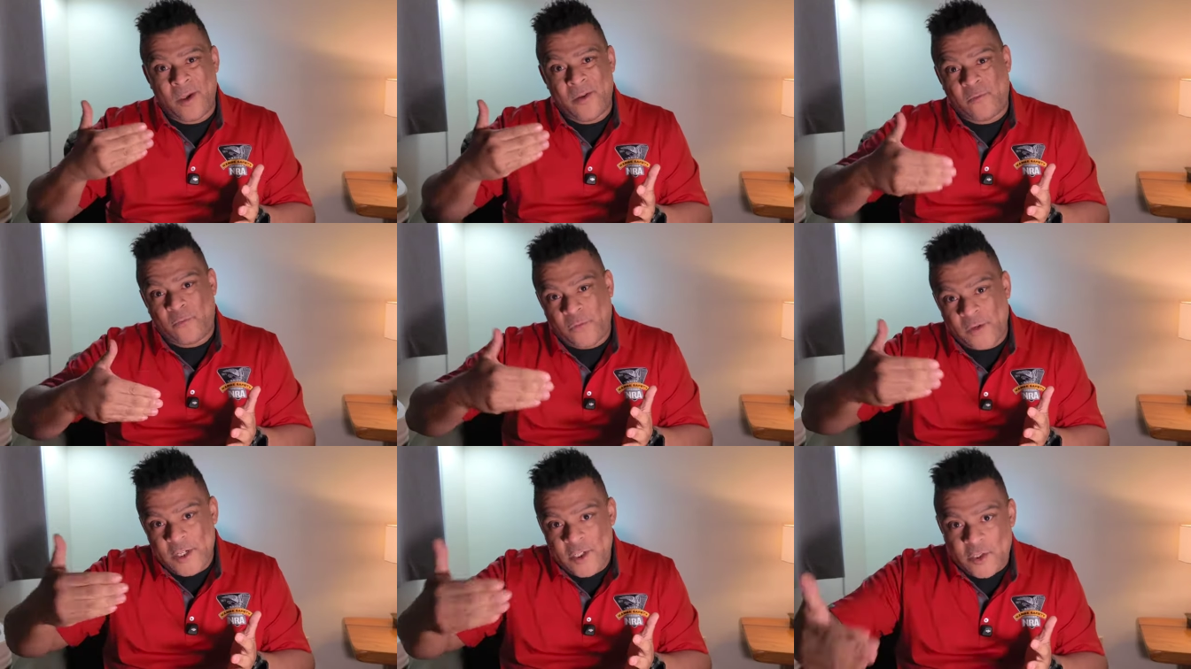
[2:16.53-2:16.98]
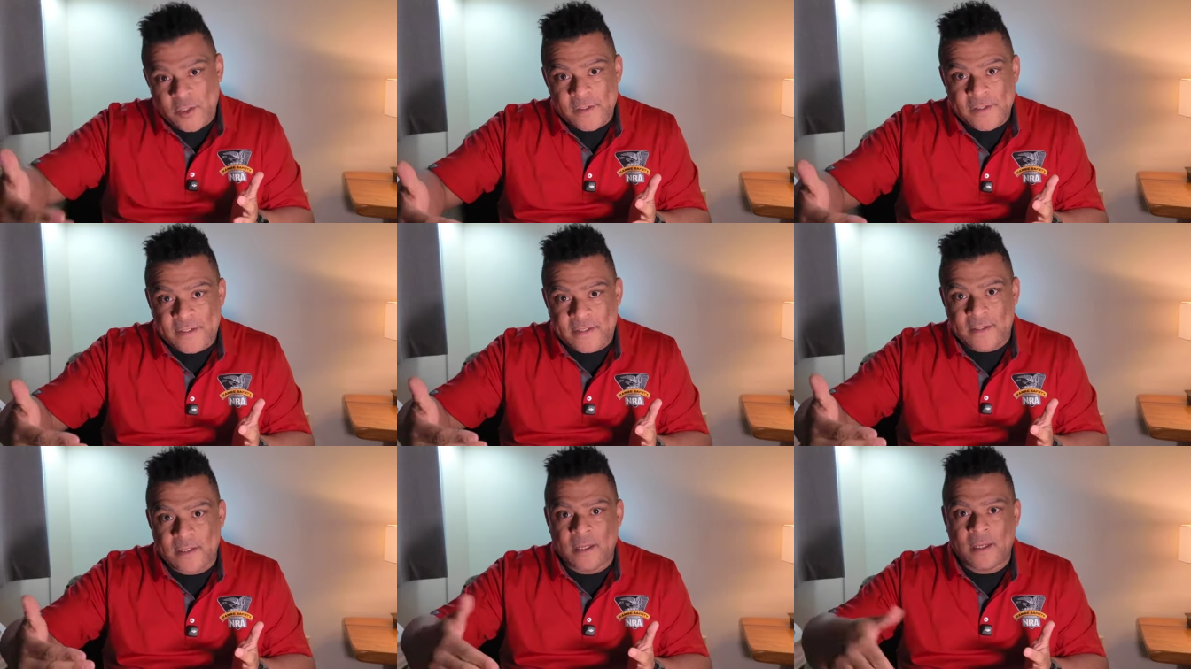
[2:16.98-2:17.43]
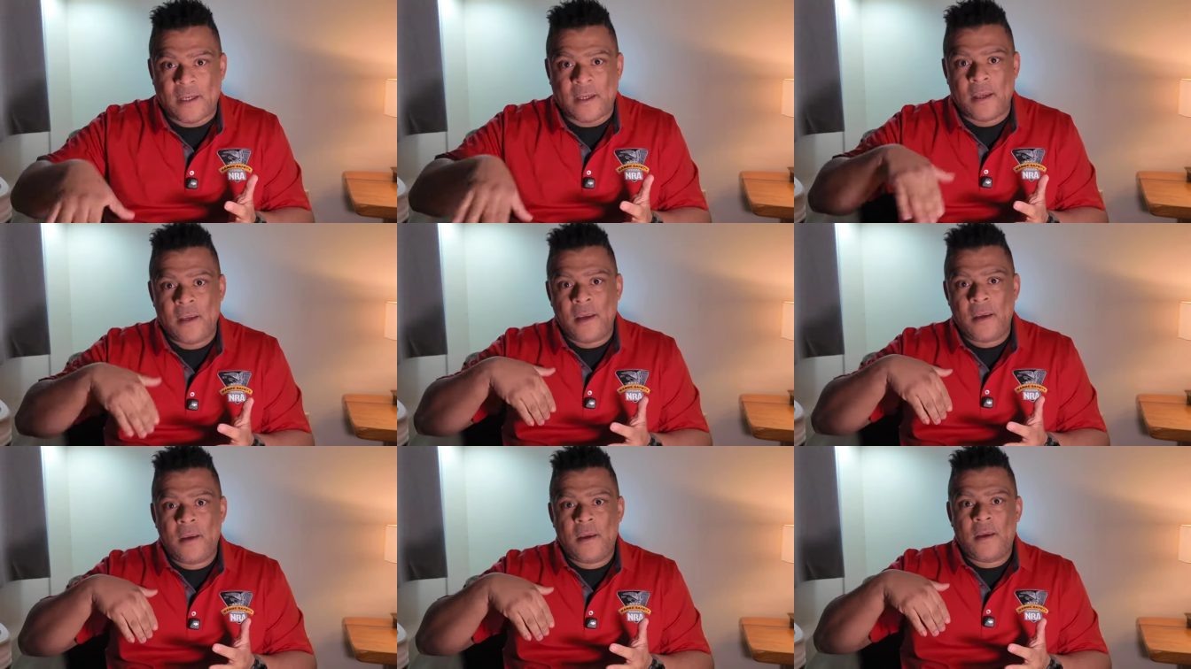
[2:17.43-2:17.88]

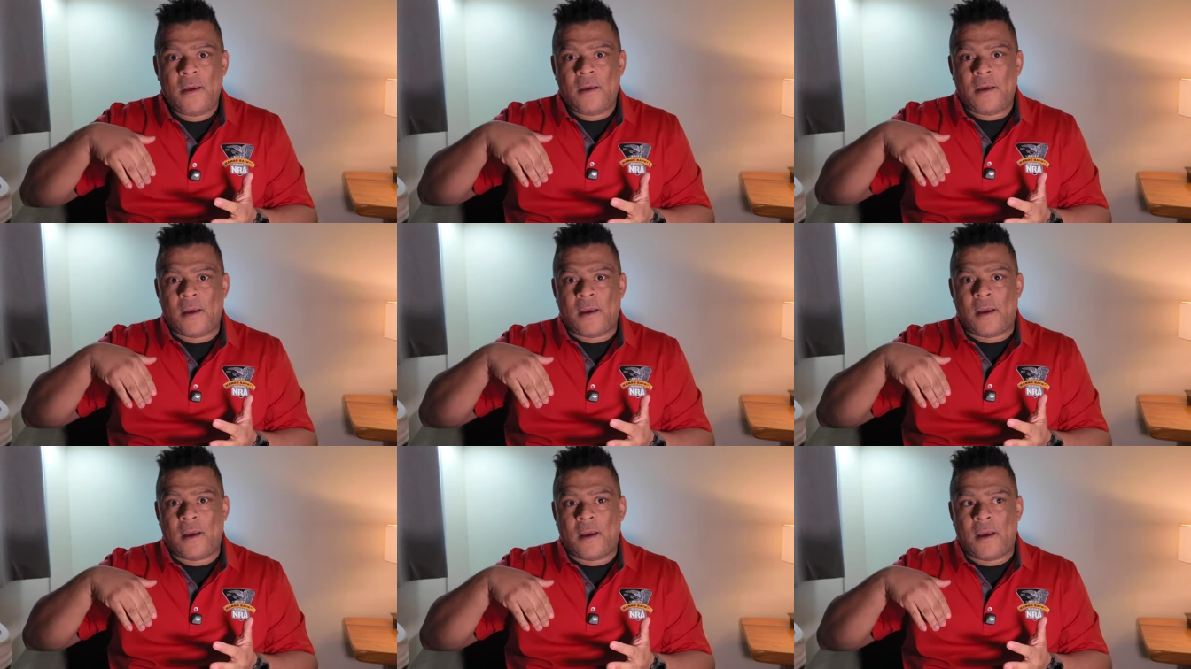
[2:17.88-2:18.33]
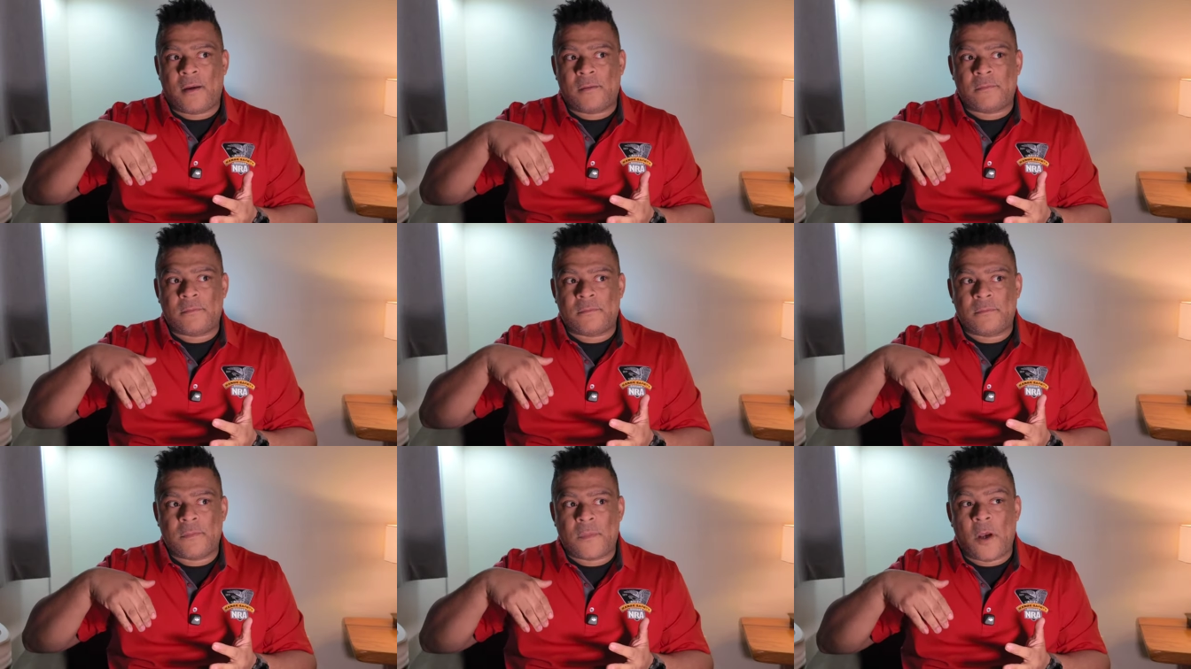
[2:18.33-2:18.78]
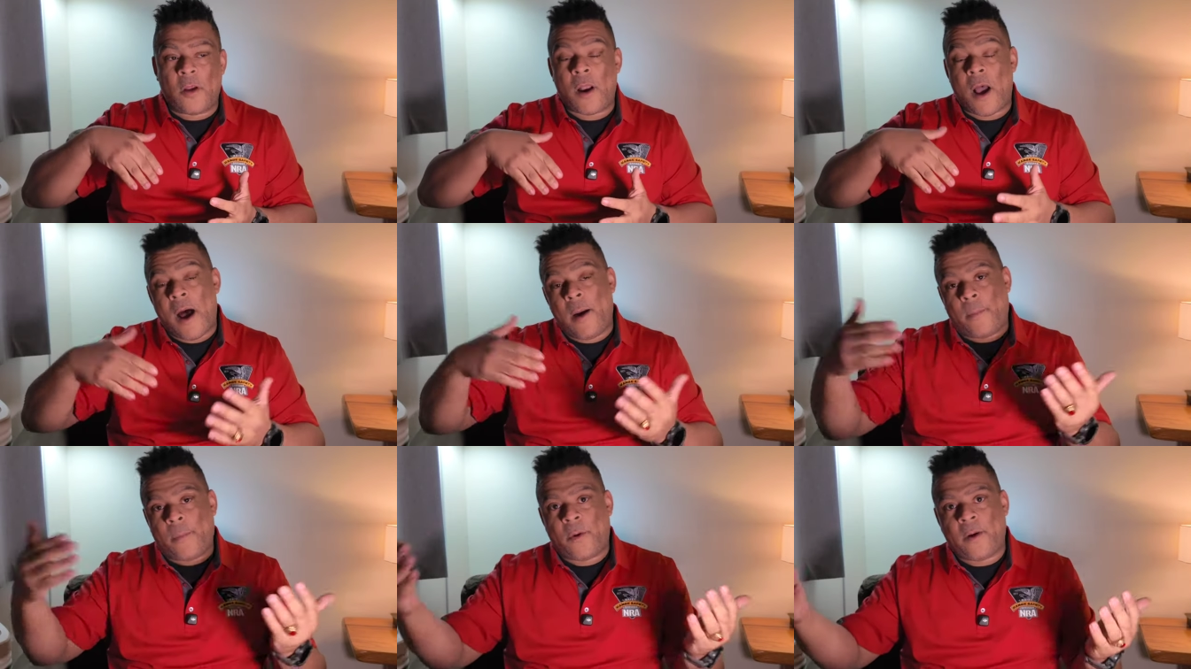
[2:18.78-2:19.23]
efficiency on
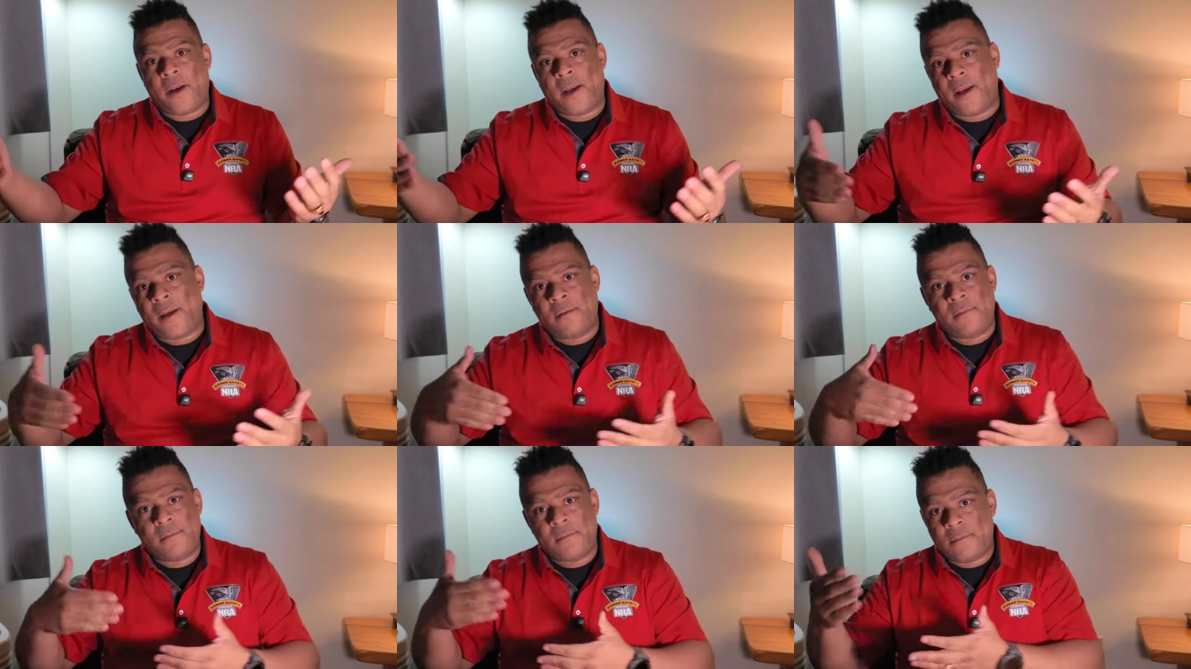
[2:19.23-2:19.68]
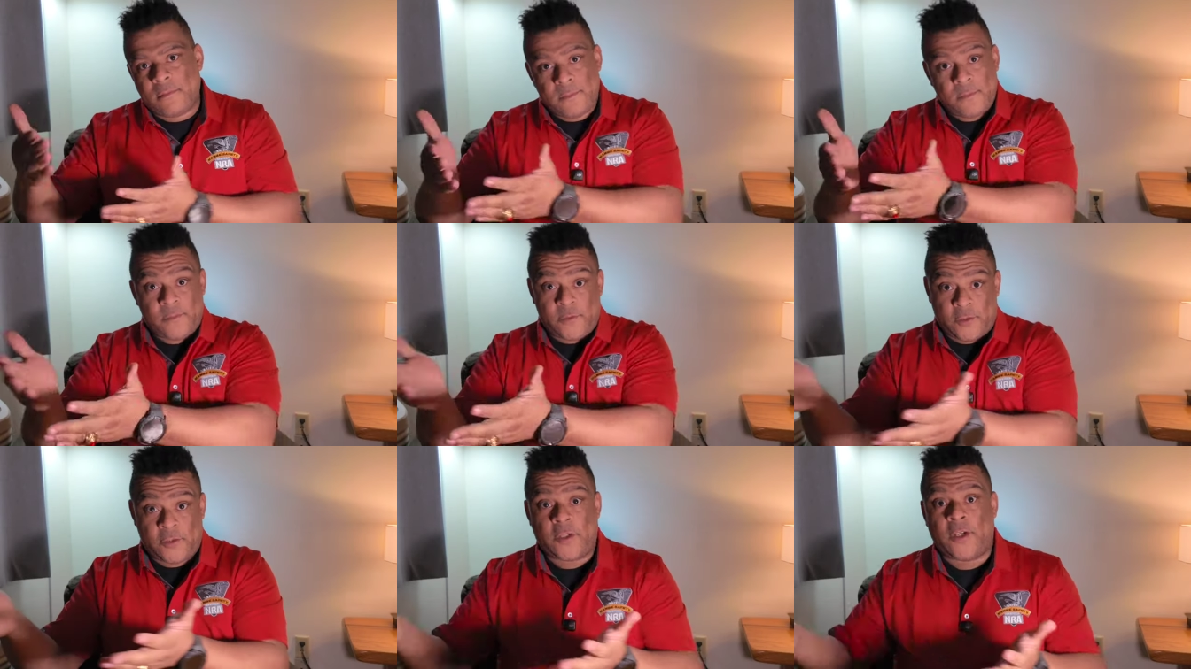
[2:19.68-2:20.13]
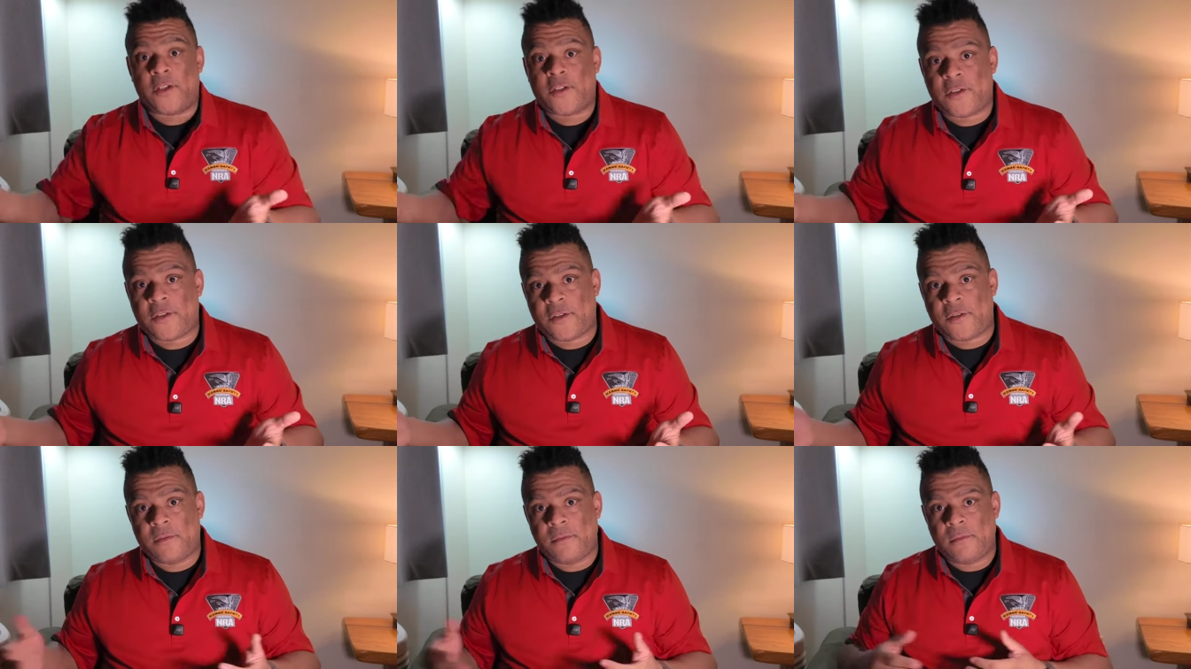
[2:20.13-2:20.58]
operating
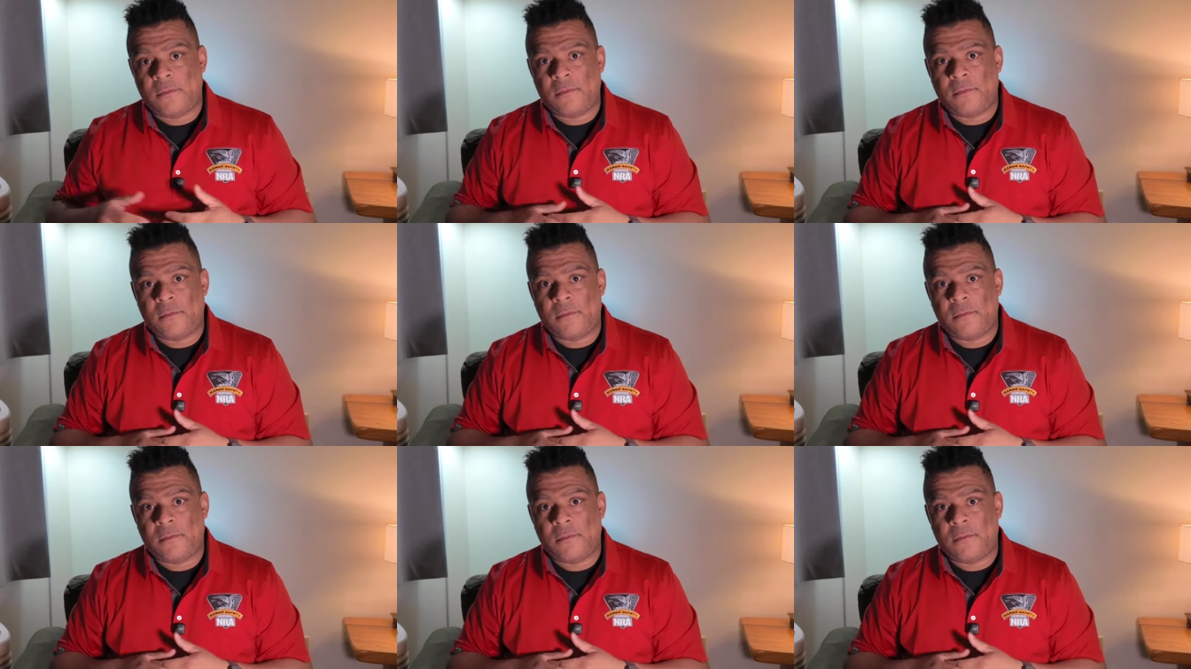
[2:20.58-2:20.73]
such